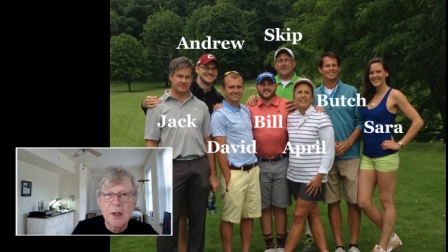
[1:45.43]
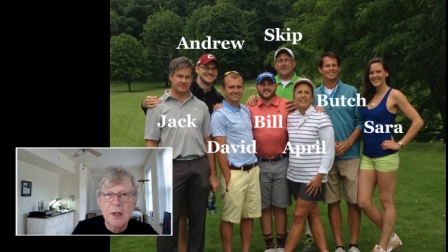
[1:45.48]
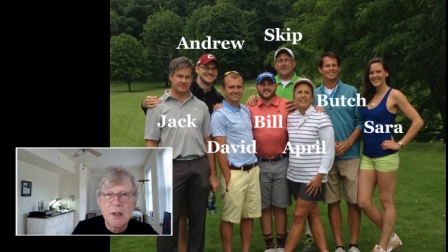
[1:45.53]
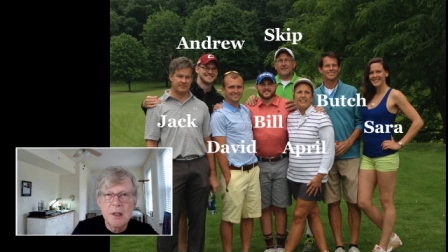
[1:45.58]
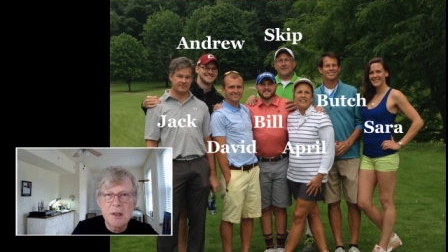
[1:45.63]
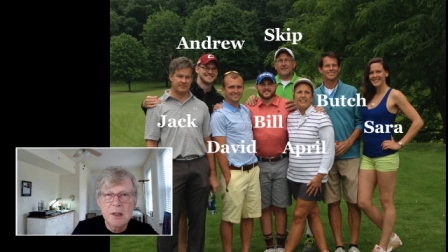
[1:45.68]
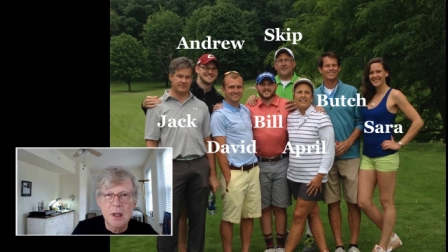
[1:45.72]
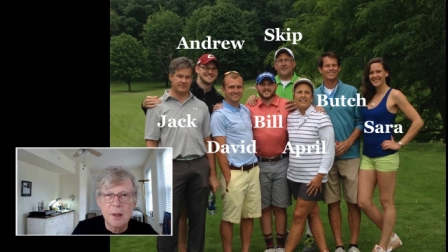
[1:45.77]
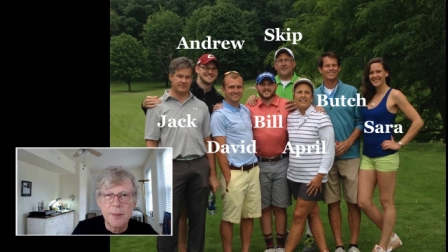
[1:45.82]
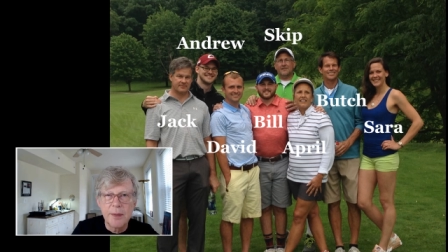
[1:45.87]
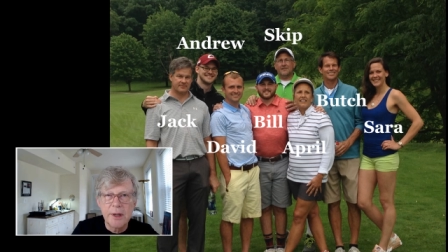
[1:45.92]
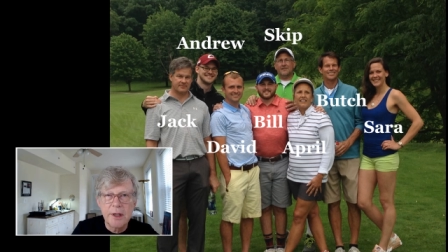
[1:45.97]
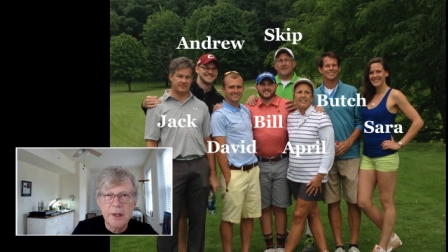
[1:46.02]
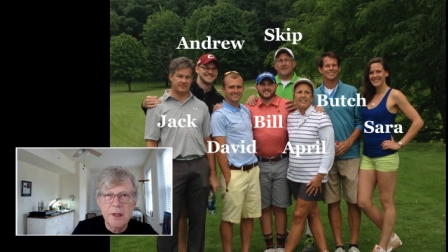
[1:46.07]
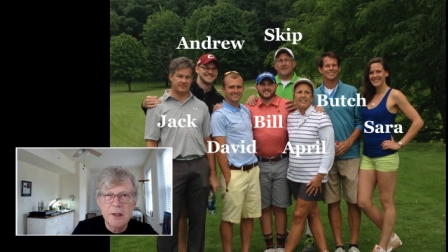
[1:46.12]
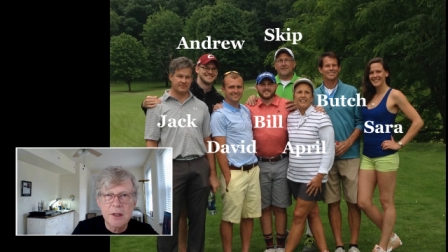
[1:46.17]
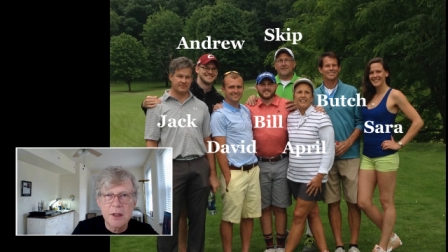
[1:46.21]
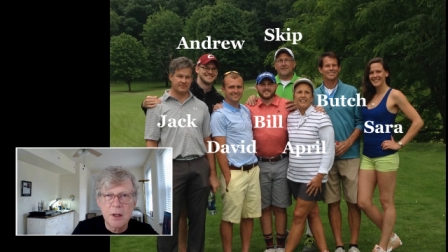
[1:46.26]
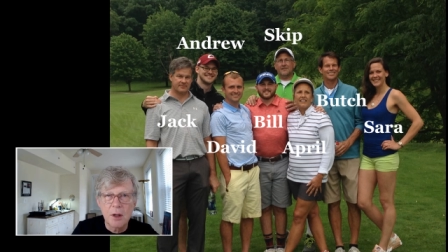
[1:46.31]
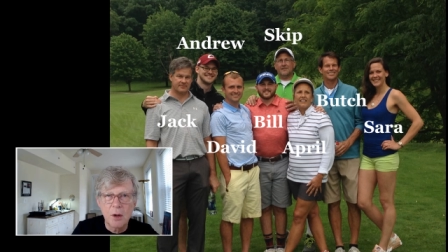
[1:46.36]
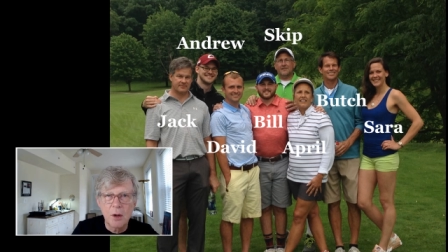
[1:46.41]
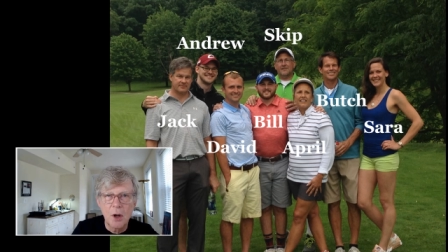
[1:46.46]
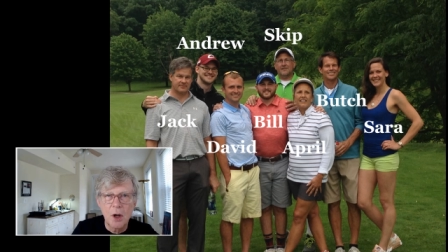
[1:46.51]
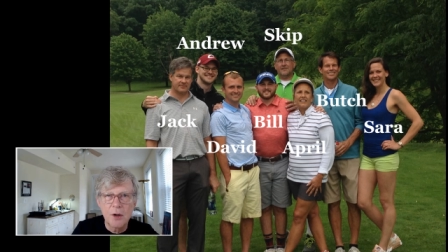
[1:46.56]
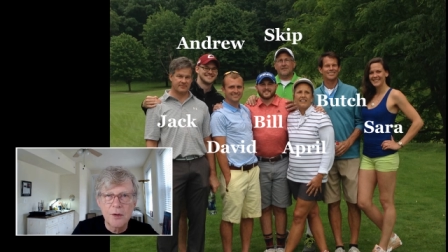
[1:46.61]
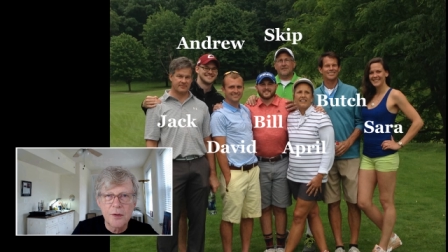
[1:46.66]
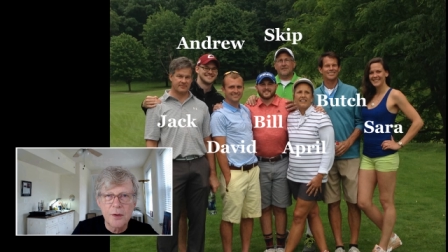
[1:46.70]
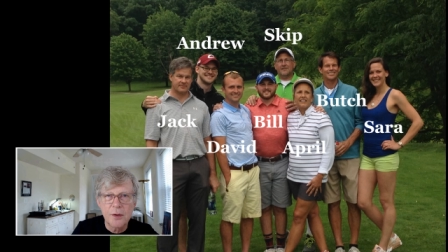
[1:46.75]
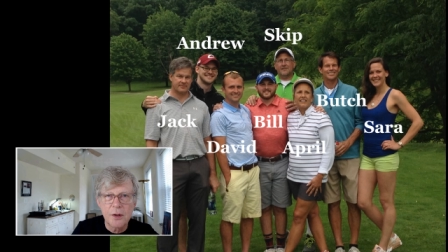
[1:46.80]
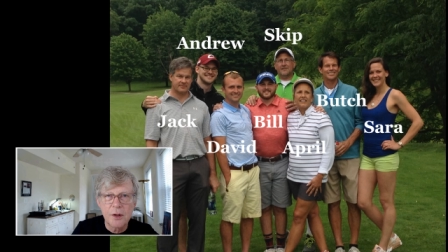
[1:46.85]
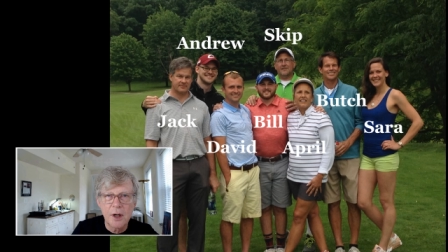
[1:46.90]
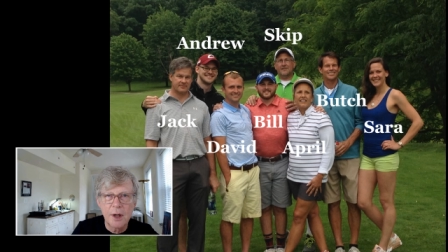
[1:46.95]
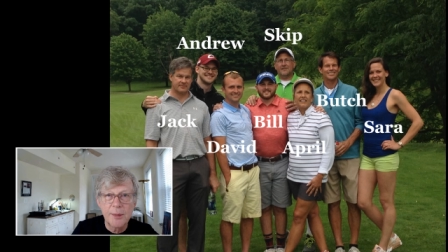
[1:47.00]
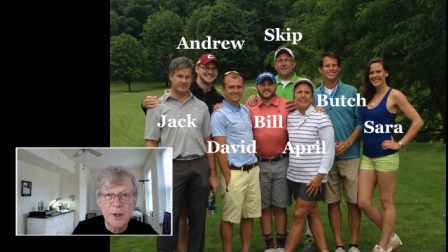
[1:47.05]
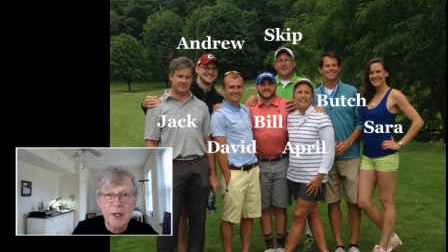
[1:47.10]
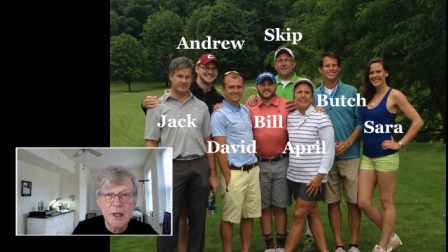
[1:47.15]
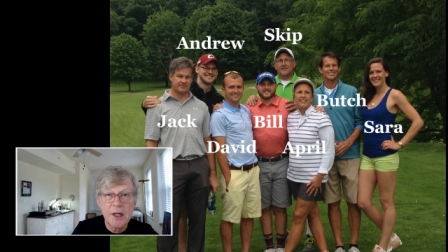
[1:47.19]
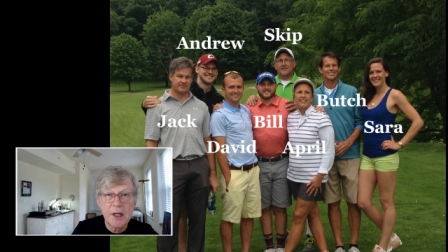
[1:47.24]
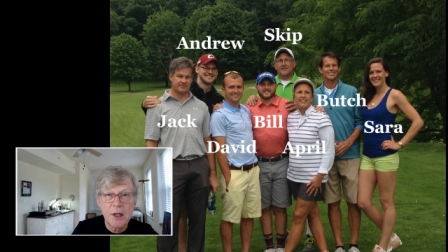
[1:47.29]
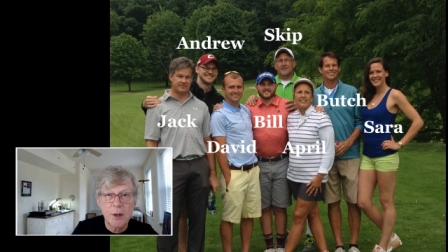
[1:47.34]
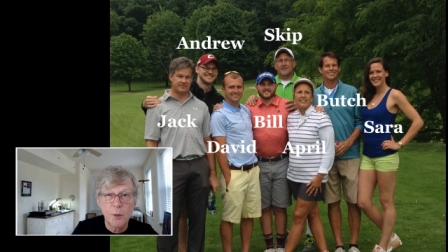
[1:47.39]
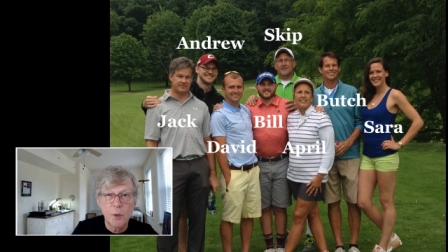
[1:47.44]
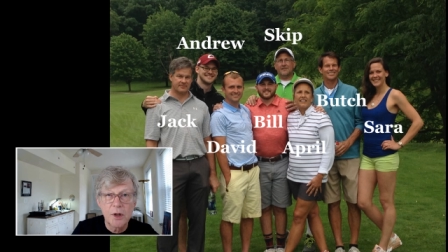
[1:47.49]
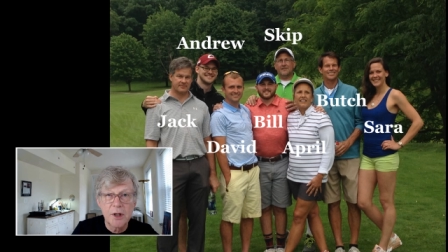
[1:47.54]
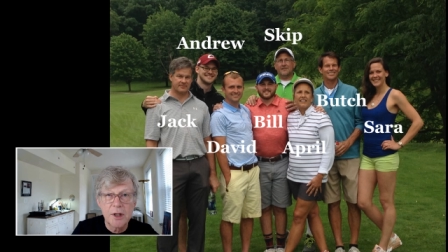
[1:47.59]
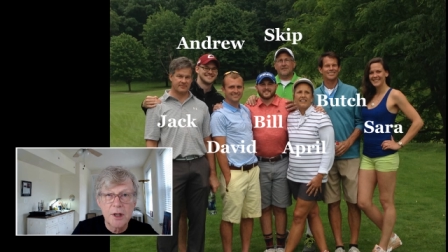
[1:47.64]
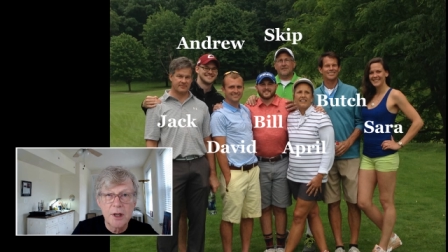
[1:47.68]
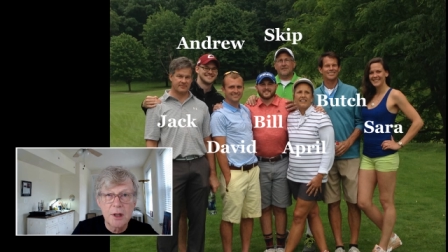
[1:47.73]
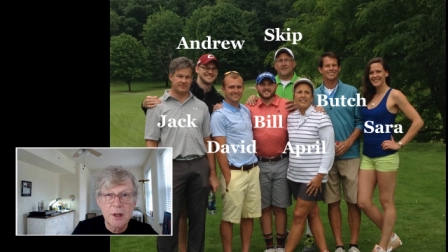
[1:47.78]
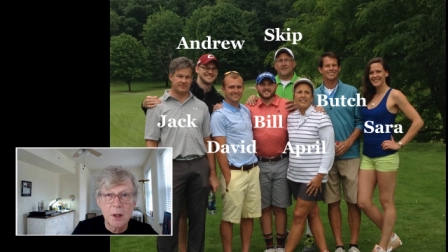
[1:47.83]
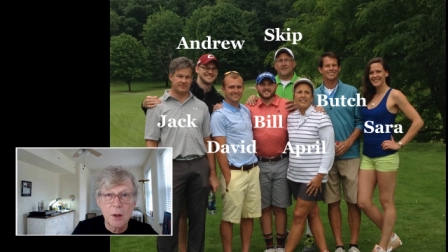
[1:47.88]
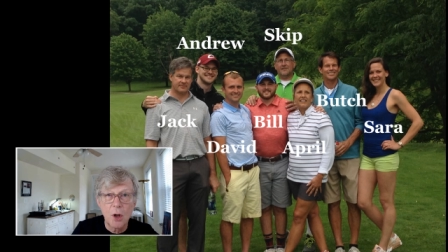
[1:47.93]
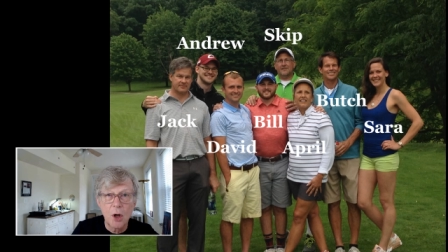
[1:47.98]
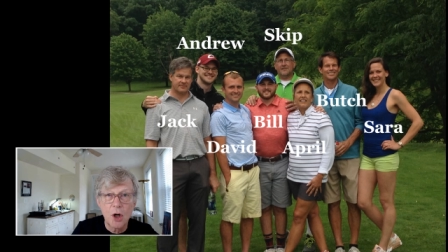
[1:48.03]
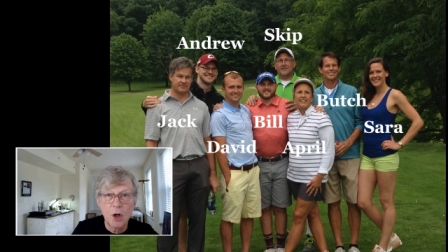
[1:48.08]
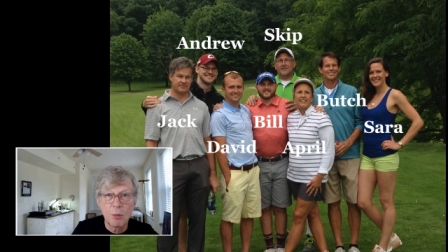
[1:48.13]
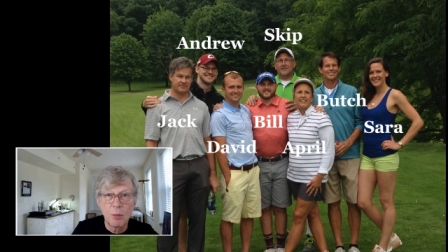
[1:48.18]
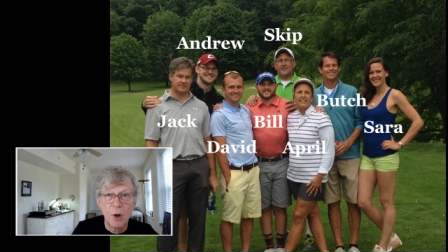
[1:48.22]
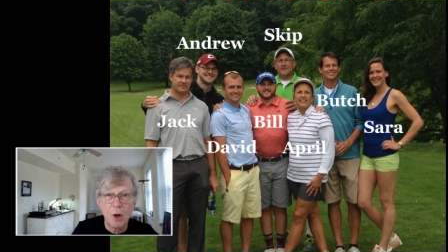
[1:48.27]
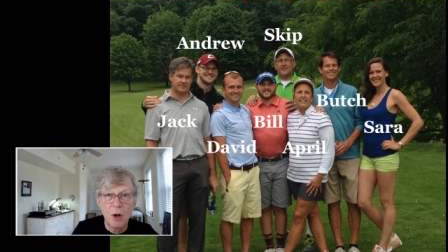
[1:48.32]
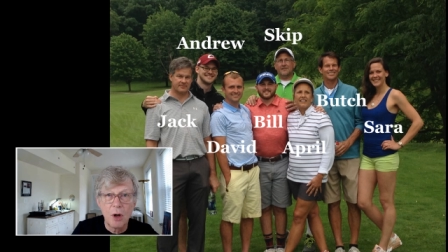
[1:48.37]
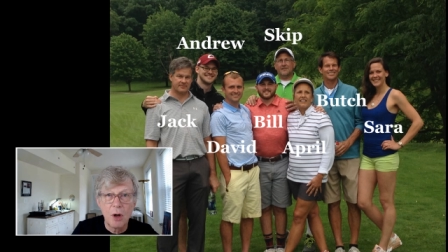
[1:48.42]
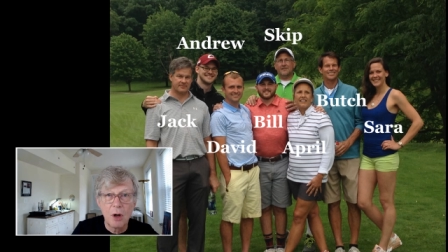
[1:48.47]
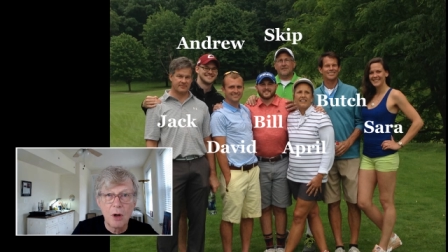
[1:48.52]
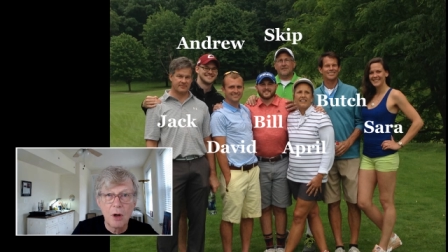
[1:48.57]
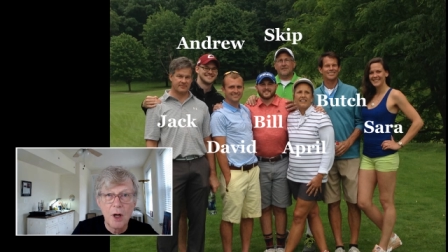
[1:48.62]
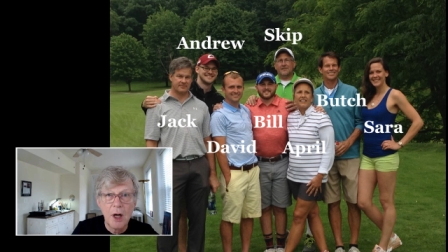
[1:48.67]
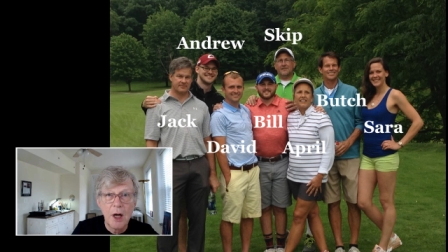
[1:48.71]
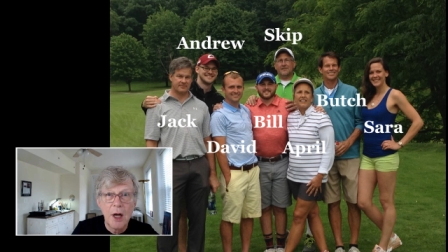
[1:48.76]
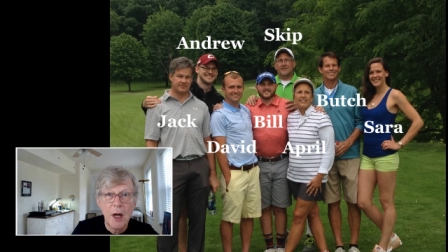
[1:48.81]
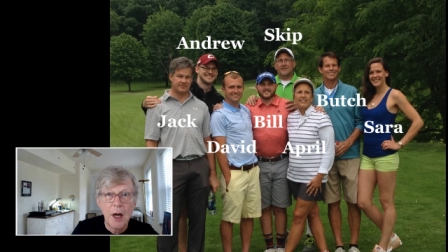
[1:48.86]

He's an amazing golfer. I mean, he can really hit the long ball,